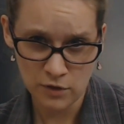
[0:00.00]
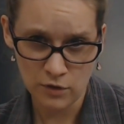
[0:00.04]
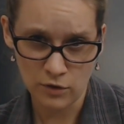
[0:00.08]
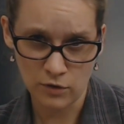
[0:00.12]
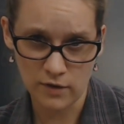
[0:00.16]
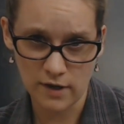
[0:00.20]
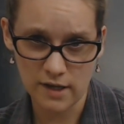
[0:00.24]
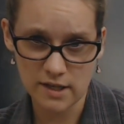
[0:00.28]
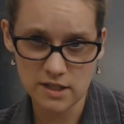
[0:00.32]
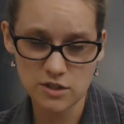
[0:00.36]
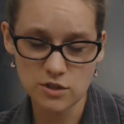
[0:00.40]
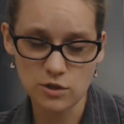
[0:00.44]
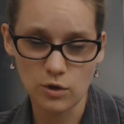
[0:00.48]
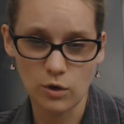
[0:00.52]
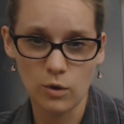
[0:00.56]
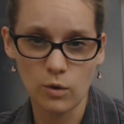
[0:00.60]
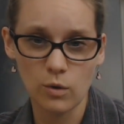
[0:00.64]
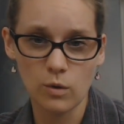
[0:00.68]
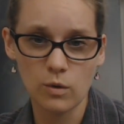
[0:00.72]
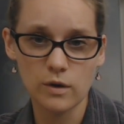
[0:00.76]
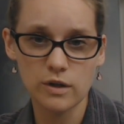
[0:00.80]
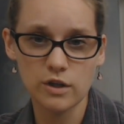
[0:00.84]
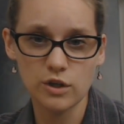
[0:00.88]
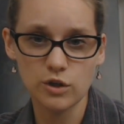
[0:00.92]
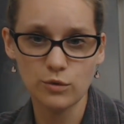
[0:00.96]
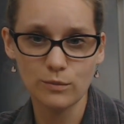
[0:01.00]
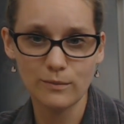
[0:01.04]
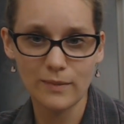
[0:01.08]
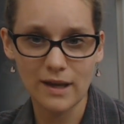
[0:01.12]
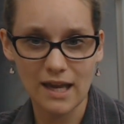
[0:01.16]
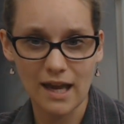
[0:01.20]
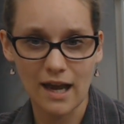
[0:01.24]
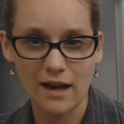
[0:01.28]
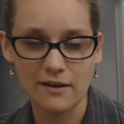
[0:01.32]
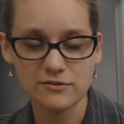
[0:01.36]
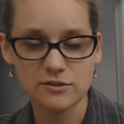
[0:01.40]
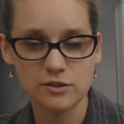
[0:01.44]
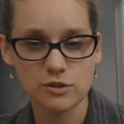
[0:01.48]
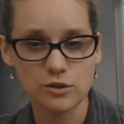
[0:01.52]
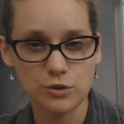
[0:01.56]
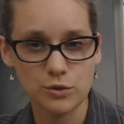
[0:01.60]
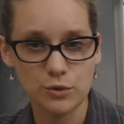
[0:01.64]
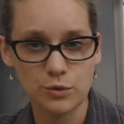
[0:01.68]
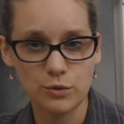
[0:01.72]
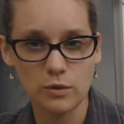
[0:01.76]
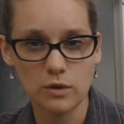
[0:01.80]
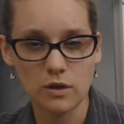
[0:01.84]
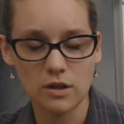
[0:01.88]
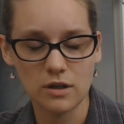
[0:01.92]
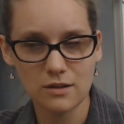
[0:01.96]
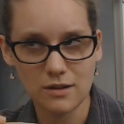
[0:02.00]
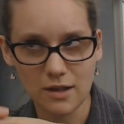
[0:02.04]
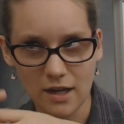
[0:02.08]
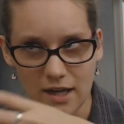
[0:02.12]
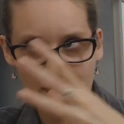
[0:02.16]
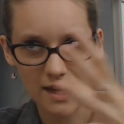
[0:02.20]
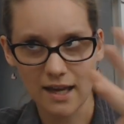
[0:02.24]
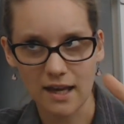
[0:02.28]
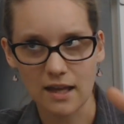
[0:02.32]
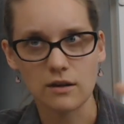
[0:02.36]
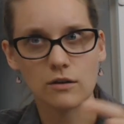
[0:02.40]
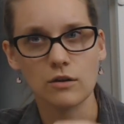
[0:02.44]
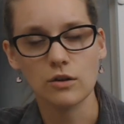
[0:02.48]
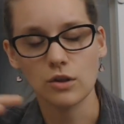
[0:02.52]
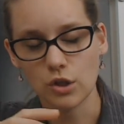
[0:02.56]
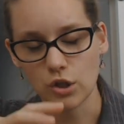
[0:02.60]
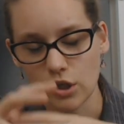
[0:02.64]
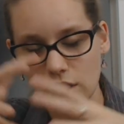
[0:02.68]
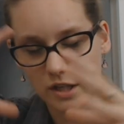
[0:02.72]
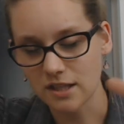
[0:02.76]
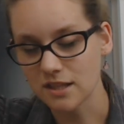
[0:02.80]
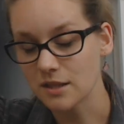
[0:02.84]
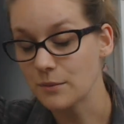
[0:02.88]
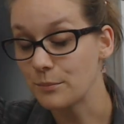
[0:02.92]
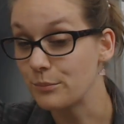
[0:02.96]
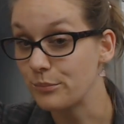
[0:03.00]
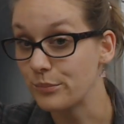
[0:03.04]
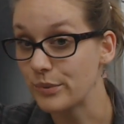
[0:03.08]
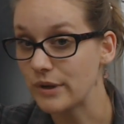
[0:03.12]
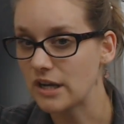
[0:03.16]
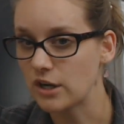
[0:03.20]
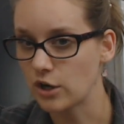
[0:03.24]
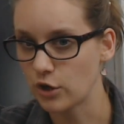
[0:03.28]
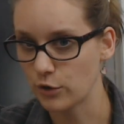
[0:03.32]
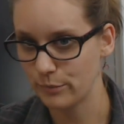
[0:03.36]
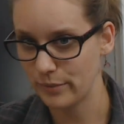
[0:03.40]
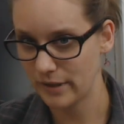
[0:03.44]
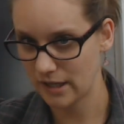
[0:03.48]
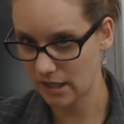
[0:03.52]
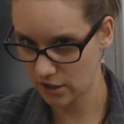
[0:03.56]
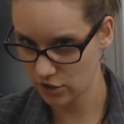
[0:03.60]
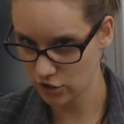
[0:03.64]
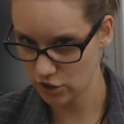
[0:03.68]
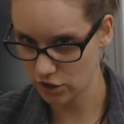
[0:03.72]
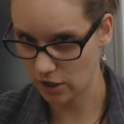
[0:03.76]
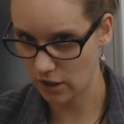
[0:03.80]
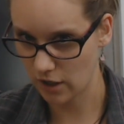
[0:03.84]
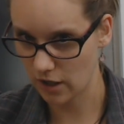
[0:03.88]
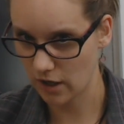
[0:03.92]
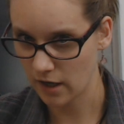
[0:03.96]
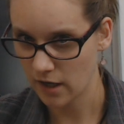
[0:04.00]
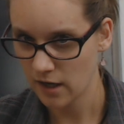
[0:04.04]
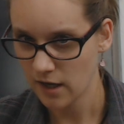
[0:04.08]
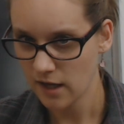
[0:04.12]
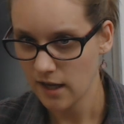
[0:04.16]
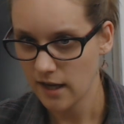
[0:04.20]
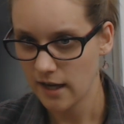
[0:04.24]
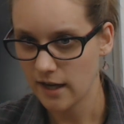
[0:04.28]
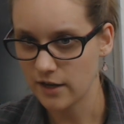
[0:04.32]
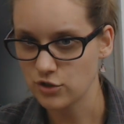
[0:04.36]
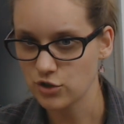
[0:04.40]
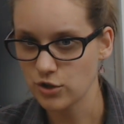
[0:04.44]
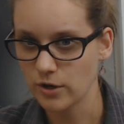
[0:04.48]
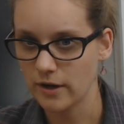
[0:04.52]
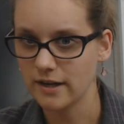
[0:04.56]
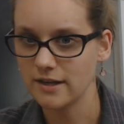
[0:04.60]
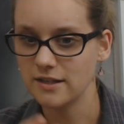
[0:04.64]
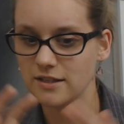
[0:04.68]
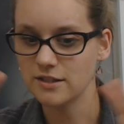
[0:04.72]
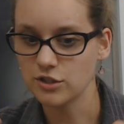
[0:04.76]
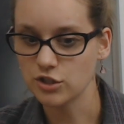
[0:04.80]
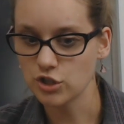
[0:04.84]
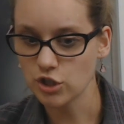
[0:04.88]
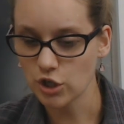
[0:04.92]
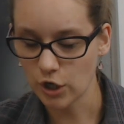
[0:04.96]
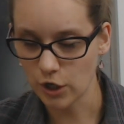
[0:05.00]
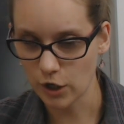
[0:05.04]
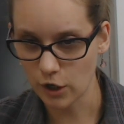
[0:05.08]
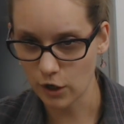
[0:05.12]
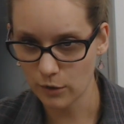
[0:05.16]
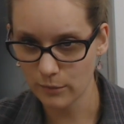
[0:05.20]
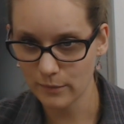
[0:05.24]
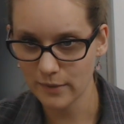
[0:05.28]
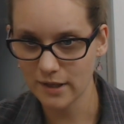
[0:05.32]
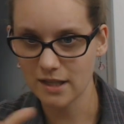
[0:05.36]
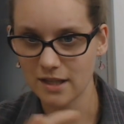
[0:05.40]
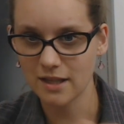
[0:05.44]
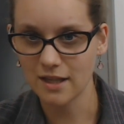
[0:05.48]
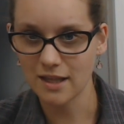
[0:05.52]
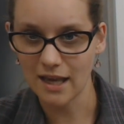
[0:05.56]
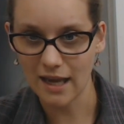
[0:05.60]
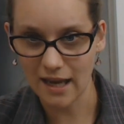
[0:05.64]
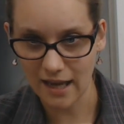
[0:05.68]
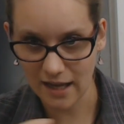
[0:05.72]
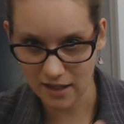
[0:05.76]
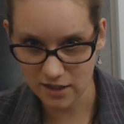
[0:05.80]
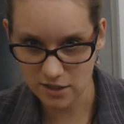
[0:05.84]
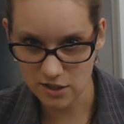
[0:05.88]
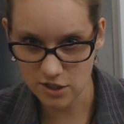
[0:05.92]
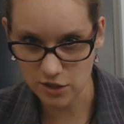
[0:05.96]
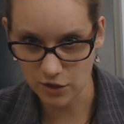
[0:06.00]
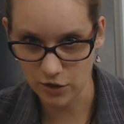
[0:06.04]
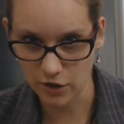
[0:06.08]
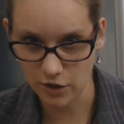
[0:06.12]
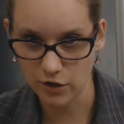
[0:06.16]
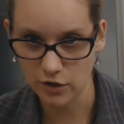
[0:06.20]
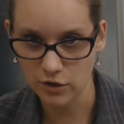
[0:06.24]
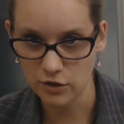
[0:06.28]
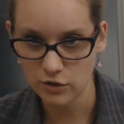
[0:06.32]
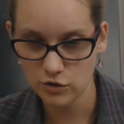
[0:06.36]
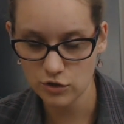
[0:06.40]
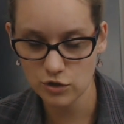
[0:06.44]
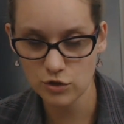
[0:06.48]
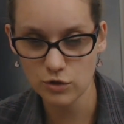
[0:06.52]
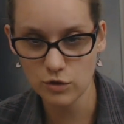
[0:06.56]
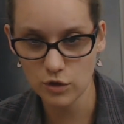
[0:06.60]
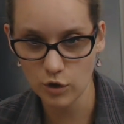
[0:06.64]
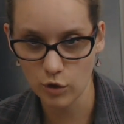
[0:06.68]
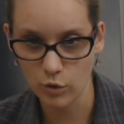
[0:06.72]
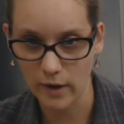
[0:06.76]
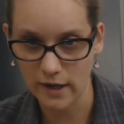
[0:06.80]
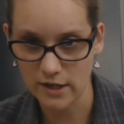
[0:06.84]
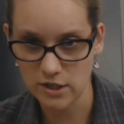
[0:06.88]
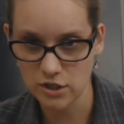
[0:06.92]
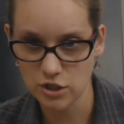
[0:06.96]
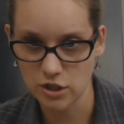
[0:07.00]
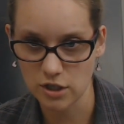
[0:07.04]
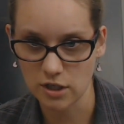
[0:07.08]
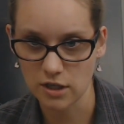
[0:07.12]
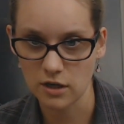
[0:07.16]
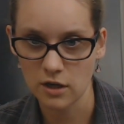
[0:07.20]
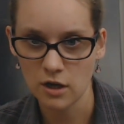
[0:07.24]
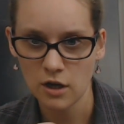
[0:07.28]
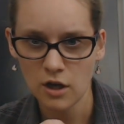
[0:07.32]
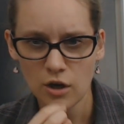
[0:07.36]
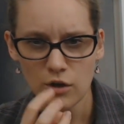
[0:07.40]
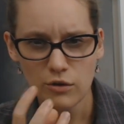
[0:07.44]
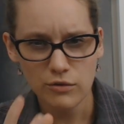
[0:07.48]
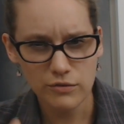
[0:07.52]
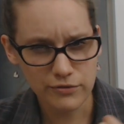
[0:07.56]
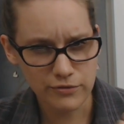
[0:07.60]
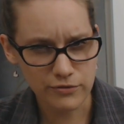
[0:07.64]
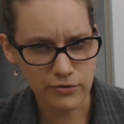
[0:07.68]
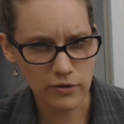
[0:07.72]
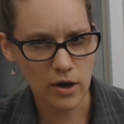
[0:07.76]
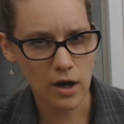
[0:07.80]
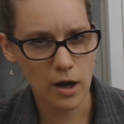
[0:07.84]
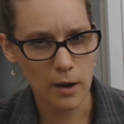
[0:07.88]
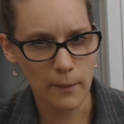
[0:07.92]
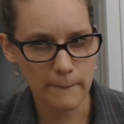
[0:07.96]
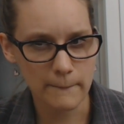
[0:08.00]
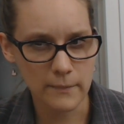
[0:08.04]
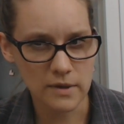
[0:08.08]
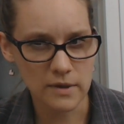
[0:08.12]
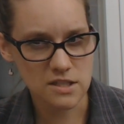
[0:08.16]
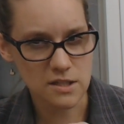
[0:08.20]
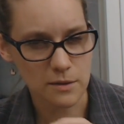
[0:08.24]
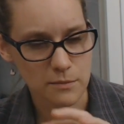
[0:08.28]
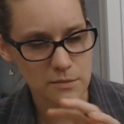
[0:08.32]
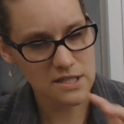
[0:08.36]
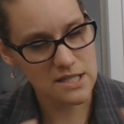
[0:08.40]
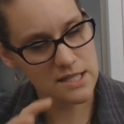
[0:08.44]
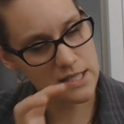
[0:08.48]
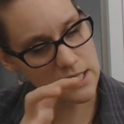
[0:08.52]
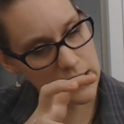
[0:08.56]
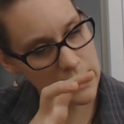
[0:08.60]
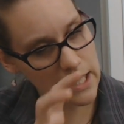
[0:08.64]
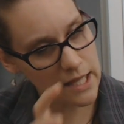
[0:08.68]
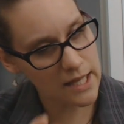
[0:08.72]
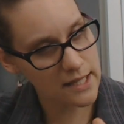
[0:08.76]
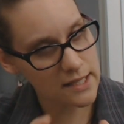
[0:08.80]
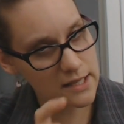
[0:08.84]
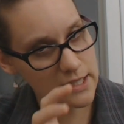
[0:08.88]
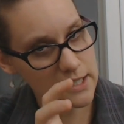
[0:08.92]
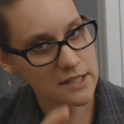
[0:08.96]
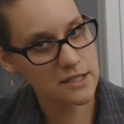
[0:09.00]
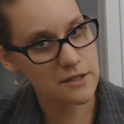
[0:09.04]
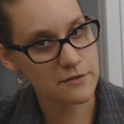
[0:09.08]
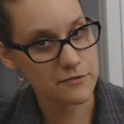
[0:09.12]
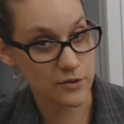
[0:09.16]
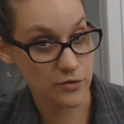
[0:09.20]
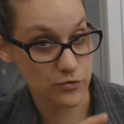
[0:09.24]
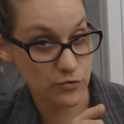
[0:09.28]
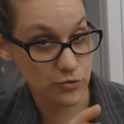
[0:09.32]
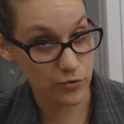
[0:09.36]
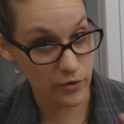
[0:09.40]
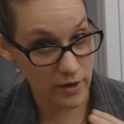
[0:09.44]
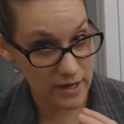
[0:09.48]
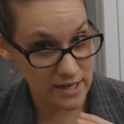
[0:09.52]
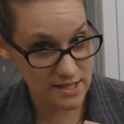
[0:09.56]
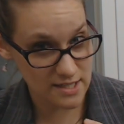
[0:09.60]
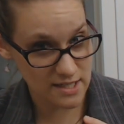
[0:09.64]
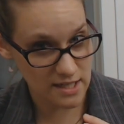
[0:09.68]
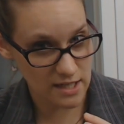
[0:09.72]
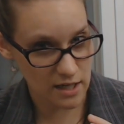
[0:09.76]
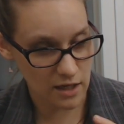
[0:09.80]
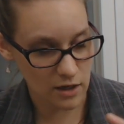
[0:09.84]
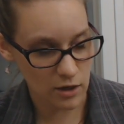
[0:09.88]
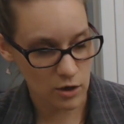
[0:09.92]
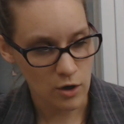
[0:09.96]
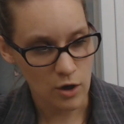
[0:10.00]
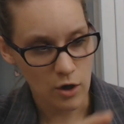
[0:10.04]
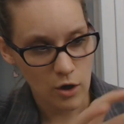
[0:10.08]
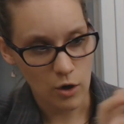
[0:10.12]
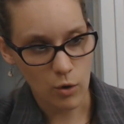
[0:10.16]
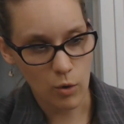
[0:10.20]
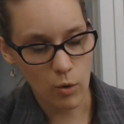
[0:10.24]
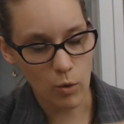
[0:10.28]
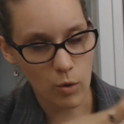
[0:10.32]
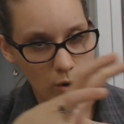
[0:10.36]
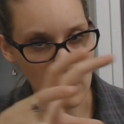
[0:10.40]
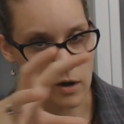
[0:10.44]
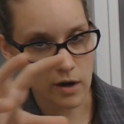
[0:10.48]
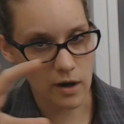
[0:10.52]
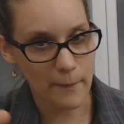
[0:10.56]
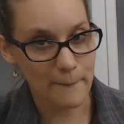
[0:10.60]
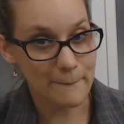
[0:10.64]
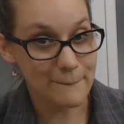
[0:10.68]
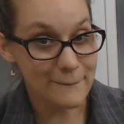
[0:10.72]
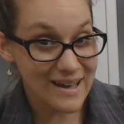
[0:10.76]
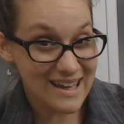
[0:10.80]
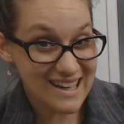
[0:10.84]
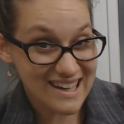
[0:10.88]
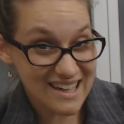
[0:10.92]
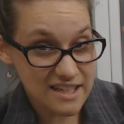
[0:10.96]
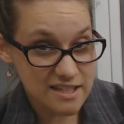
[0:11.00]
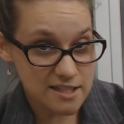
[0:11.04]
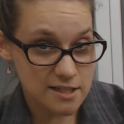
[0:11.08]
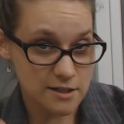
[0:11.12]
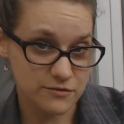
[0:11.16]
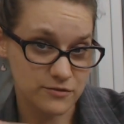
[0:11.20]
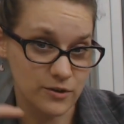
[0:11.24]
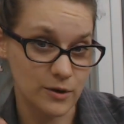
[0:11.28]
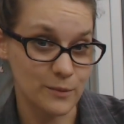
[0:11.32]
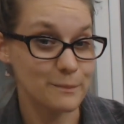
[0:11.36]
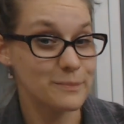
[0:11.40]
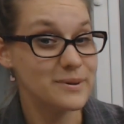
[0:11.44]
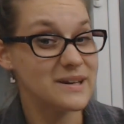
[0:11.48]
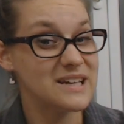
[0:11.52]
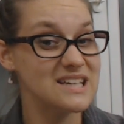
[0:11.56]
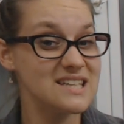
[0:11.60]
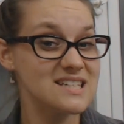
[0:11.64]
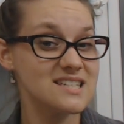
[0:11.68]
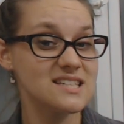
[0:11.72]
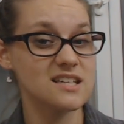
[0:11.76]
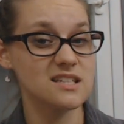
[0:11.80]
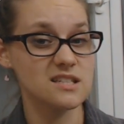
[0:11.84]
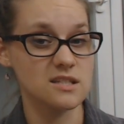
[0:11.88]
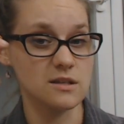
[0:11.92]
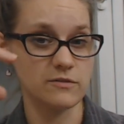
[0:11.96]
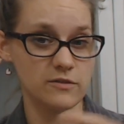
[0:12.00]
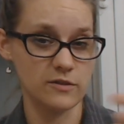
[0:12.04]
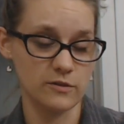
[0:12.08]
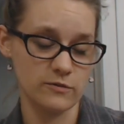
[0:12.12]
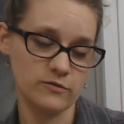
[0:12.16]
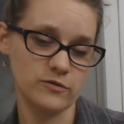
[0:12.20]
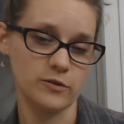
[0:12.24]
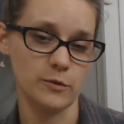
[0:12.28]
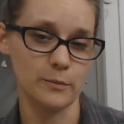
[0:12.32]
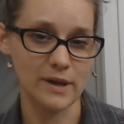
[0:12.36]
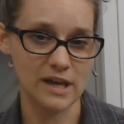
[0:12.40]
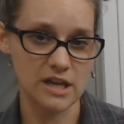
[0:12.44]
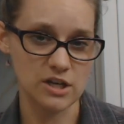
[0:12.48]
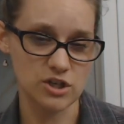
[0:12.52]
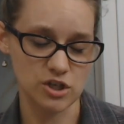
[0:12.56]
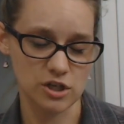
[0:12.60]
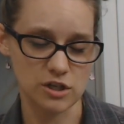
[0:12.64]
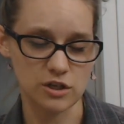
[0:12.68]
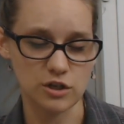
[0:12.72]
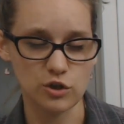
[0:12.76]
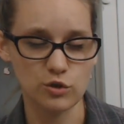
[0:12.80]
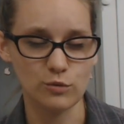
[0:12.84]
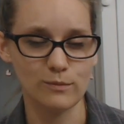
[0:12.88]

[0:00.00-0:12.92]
All right, so you may have to, again, look at the bigger picture and try and determine the answer to the question from some slightly different phrasing or many different pieces of information.